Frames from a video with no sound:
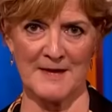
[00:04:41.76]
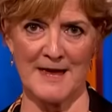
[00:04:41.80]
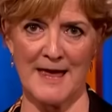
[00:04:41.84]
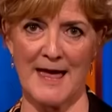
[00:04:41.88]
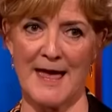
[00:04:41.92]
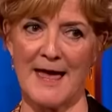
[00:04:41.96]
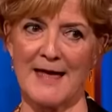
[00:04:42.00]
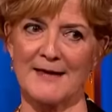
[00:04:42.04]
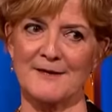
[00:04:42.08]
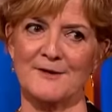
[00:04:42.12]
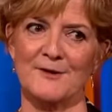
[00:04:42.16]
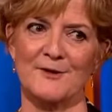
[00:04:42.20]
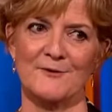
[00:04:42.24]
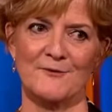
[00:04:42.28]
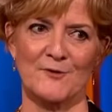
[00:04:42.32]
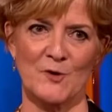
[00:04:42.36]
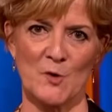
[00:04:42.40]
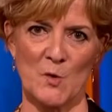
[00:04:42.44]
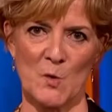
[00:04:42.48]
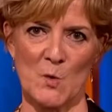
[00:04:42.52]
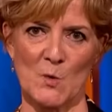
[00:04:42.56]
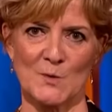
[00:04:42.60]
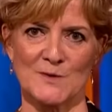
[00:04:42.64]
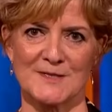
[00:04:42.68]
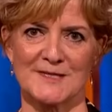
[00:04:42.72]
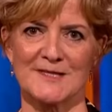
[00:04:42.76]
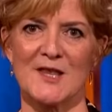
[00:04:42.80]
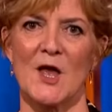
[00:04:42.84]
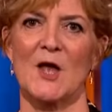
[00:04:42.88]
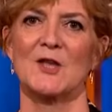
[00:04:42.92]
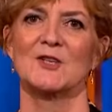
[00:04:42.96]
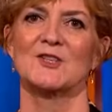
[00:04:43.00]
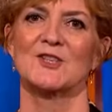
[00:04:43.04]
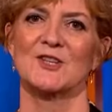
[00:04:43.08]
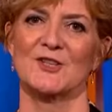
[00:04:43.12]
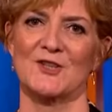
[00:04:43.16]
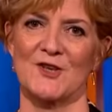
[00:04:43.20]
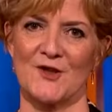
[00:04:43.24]
And of course,
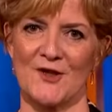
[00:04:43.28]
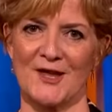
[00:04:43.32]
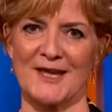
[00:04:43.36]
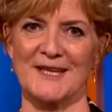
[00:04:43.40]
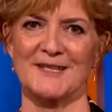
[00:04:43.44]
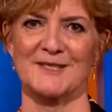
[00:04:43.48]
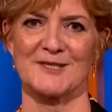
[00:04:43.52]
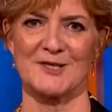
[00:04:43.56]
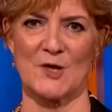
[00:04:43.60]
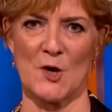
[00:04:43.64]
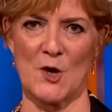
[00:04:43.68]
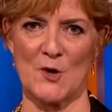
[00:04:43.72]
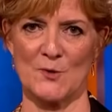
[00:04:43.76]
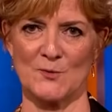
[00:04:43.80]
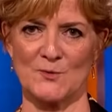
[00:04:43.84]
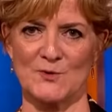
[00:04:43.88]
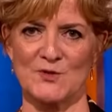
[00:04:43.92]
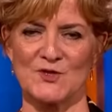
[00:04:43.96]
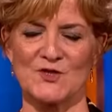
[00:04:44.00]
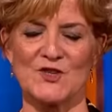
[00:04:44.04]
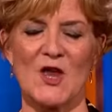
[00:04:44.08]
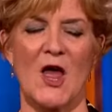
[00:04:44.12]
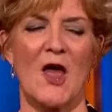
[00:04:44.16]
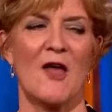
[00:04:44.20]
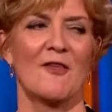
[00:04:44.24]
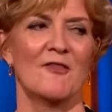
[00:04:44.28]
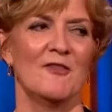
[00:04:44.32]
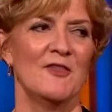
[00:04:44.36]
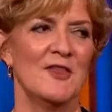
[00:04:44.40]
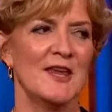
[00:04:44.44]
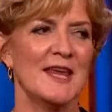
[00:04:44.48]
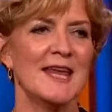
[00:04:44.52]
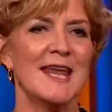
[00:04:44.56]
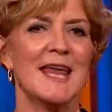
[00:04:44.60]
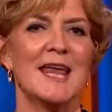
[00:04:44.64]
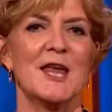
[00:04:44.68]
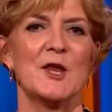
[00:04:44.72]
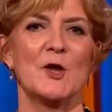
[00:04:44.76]
tonight's host,
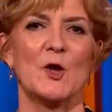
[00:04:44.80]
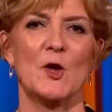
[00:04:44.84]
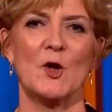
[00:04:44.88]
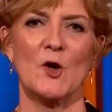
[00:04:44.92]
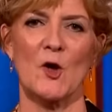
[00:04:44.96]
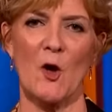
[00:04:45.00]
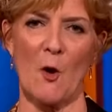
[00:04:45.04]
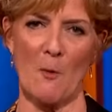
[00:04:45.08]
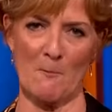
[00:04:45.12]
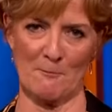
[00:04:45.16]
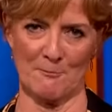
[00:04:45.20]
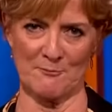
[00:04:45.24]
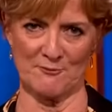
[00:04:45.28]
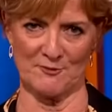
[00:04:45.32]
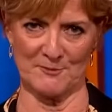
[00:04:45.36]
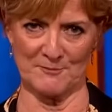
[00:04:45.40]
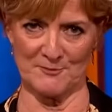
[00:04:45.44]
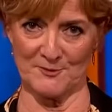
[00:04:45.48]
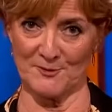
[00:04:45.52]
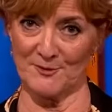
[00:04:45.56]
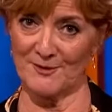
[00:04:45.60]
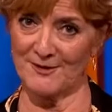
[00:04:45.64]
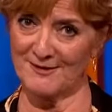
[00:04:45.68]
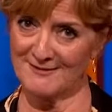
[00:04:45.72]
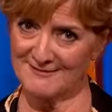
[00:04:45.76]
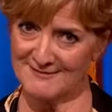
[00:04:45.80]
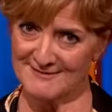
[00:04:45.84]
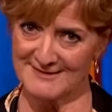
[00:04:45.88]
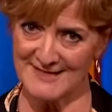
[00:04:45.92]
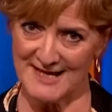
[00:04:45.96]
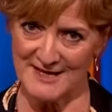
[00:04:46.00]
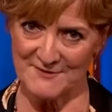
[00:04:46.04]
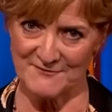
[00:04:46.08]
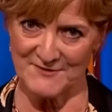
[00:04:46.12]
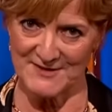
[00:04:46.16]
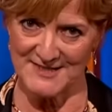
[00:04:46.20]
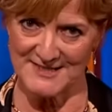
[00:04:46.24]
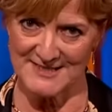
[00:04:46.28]
the incomparable
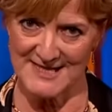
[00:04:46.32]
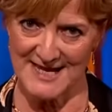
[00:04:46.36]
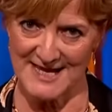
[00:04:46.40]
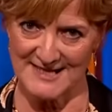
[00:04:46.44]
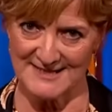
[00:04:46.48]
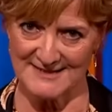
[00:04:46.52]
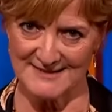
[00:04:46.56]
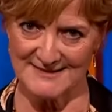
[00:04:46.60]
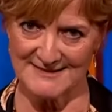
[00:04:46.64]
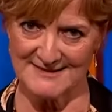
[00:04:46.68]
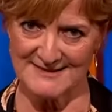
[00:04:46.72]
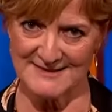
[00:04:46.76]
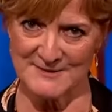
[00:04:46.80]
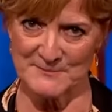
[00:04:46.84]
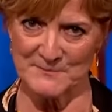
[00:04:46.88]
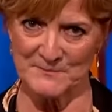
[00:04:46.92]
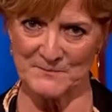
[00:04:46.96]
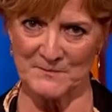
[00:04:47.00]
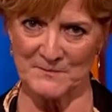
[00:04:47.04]
David Tennant.